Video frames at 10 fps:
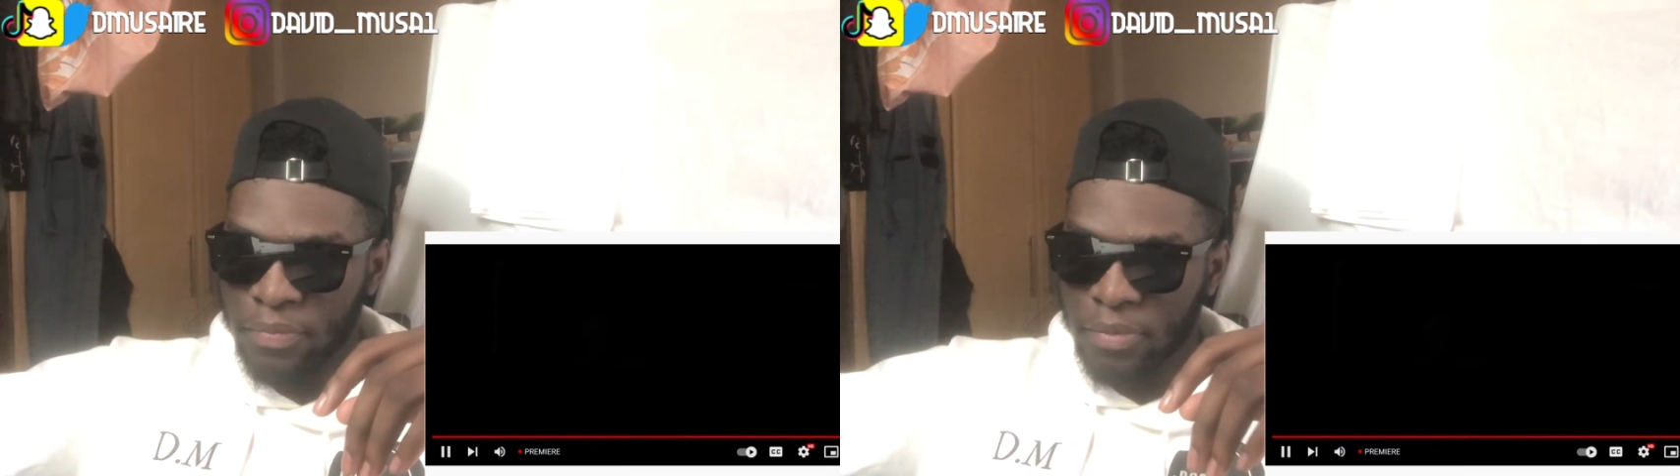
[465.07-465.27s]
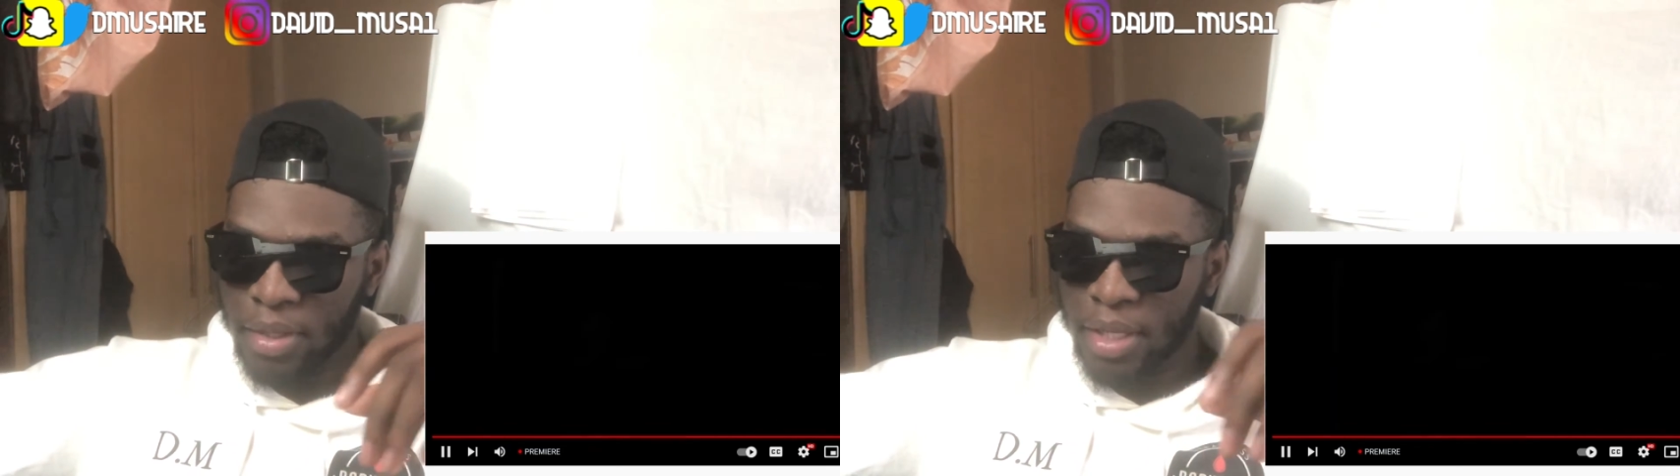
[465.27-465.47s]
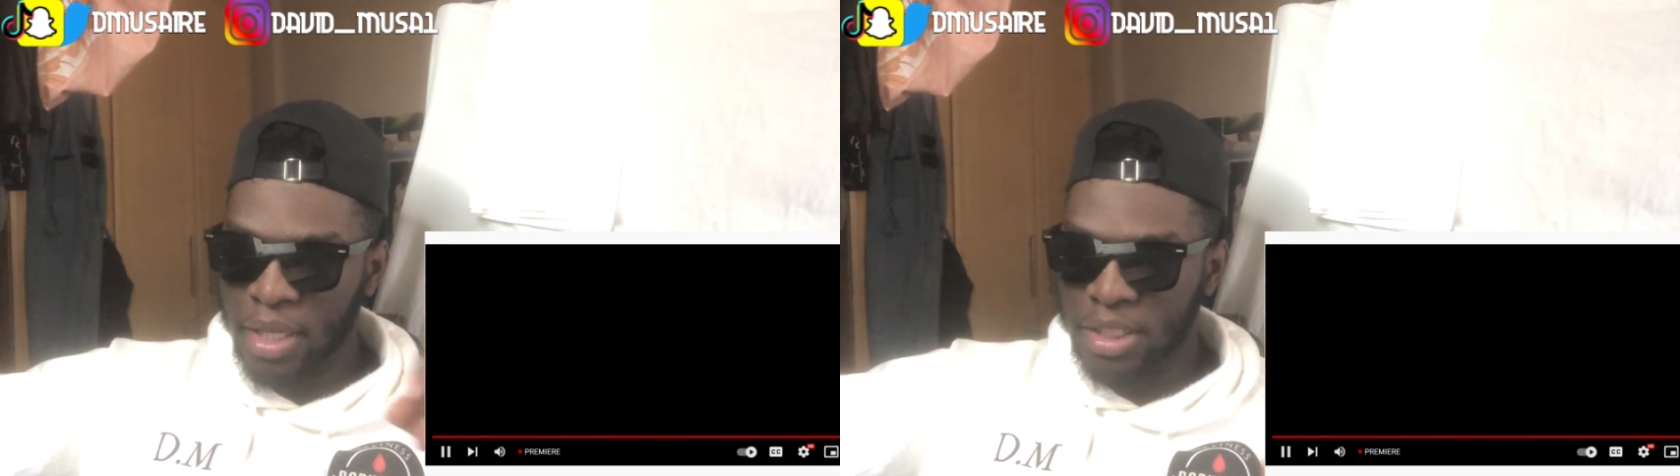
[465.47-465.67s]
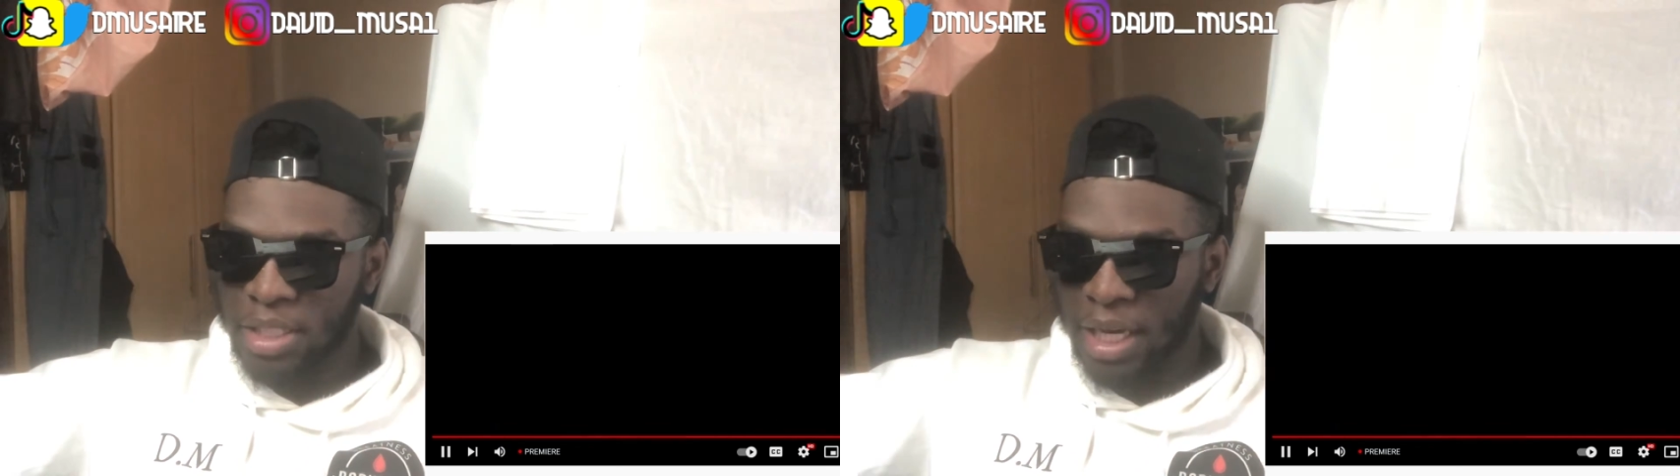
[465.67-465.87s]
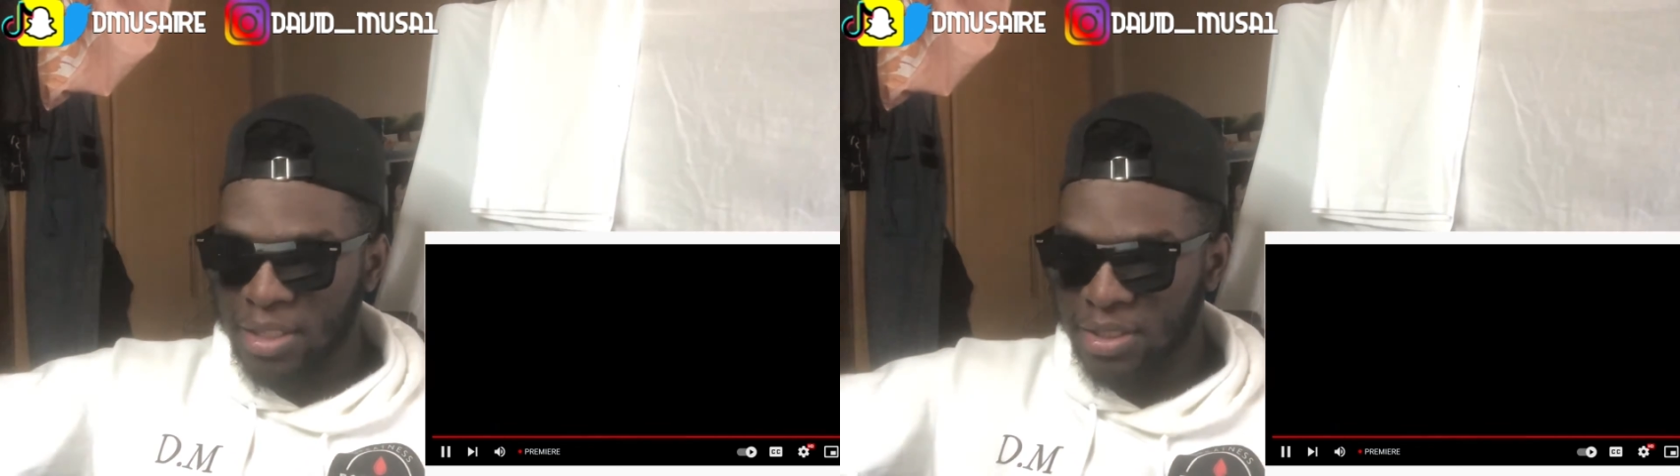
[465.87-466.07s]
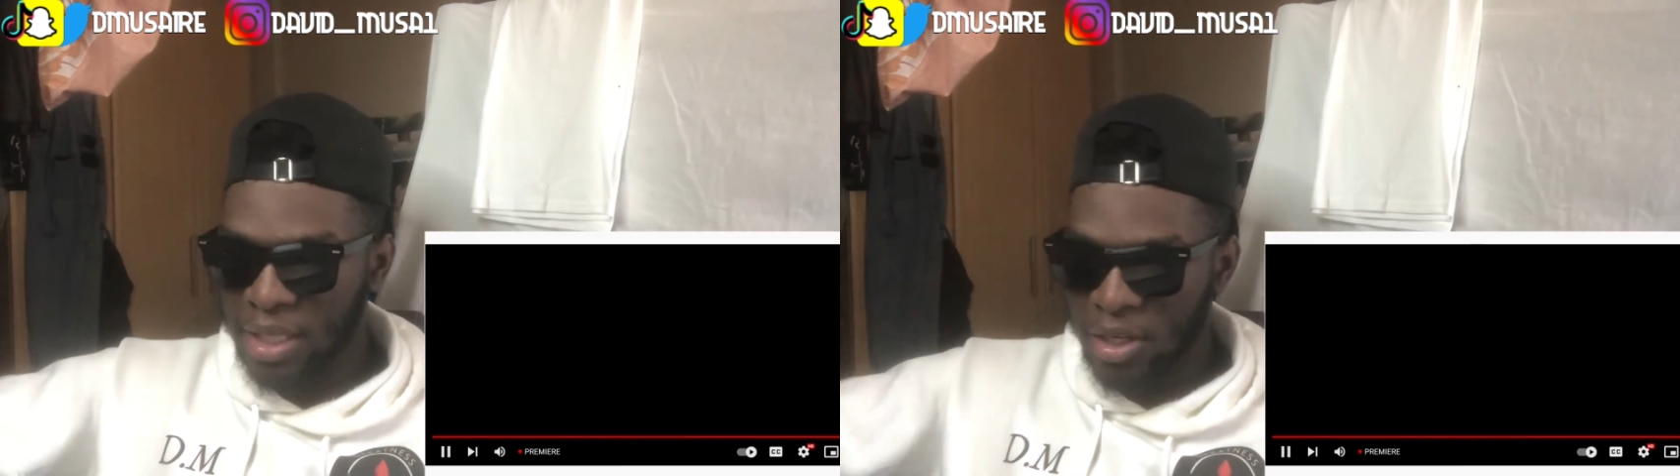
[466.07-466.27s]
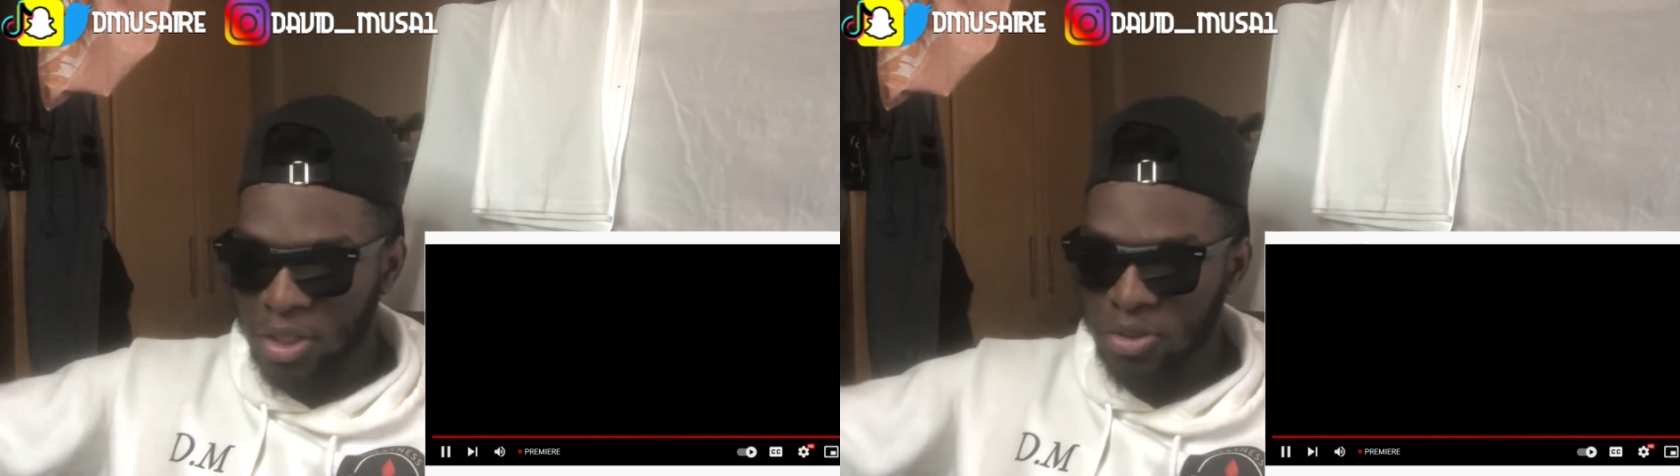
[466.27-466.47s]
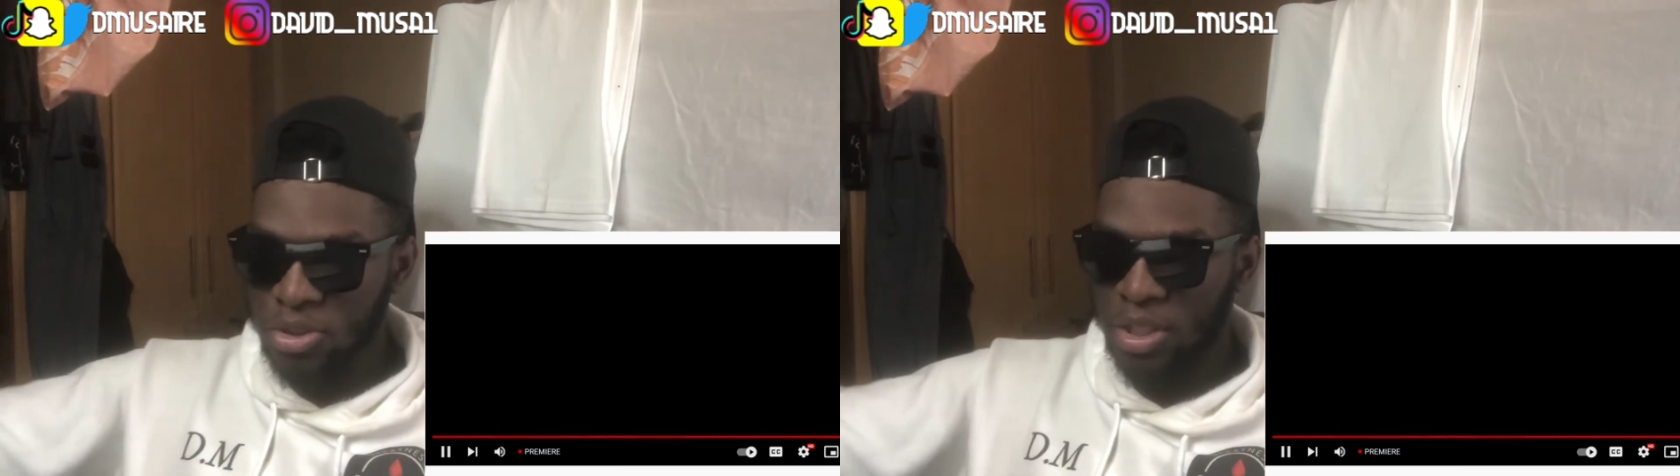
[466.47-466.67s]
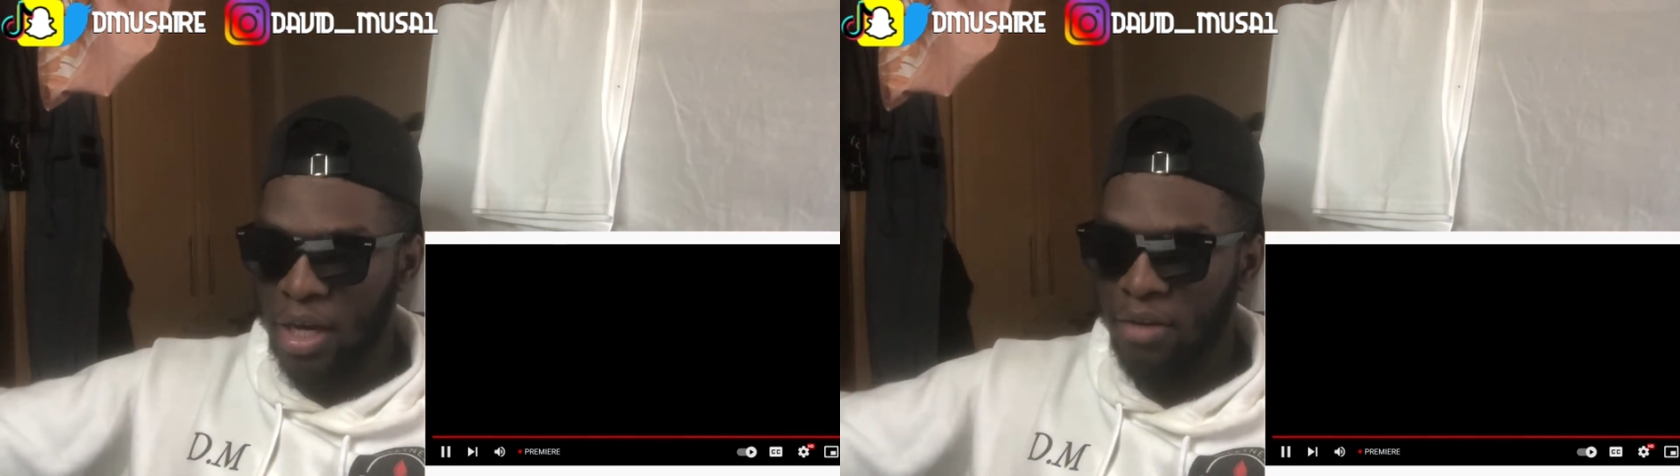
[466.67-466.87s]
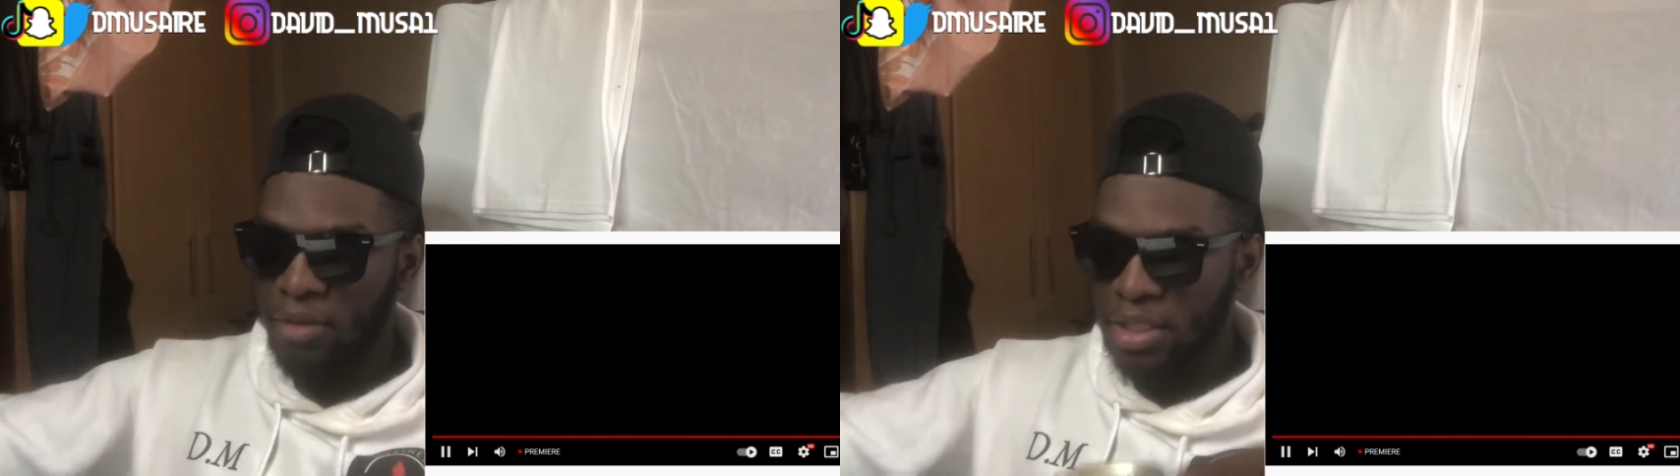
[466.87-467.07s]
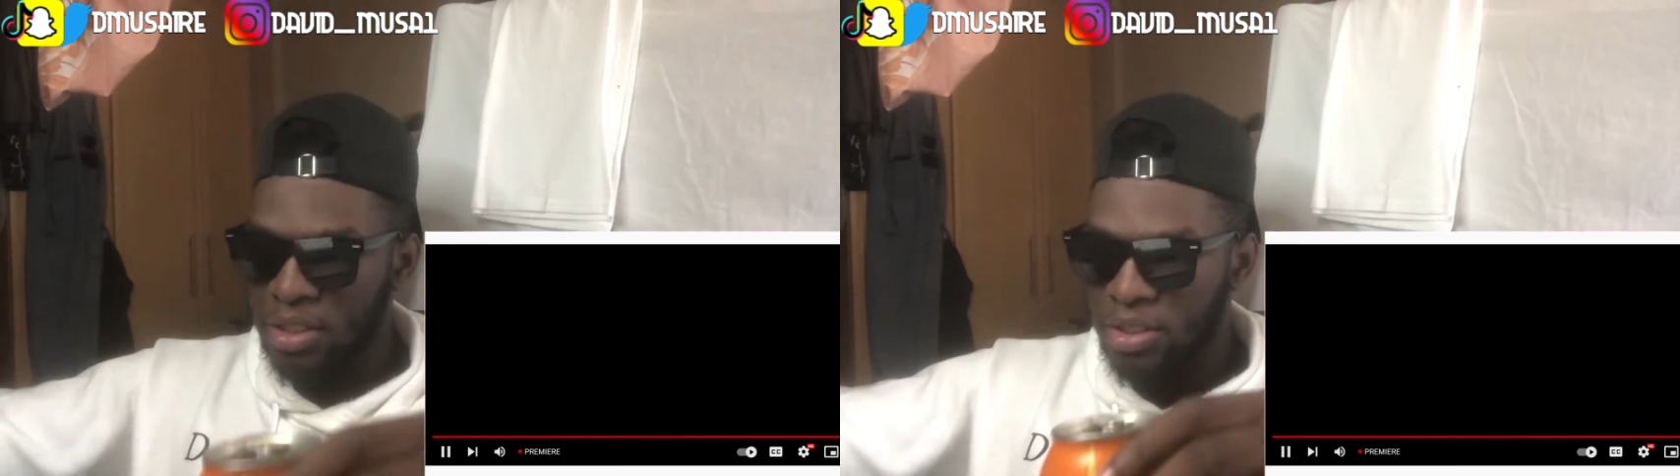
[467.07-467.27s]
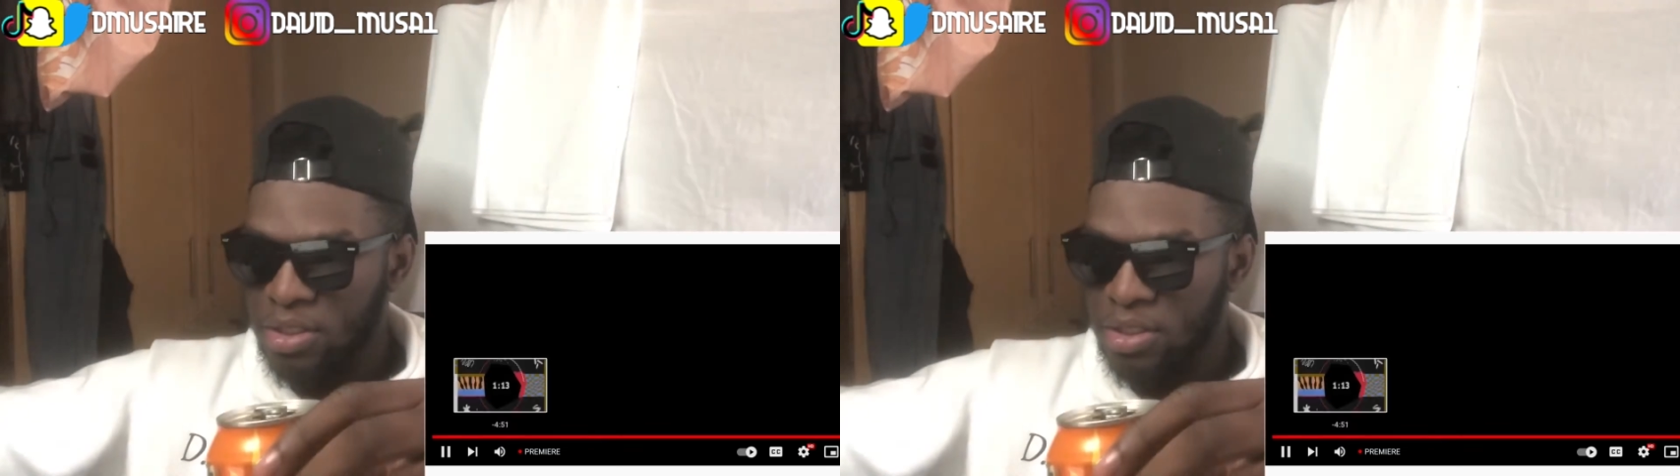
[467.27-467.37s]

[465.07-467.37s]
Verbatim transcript: yeah, shout out Sello, shout out Reggie,